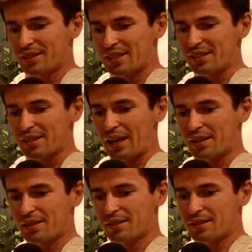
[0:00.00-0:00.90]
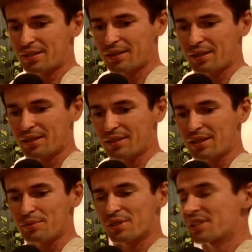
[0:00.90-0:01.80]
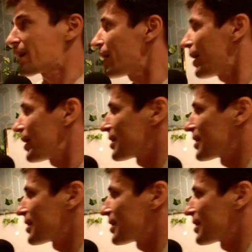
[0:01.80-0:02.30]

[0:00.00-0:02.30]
This was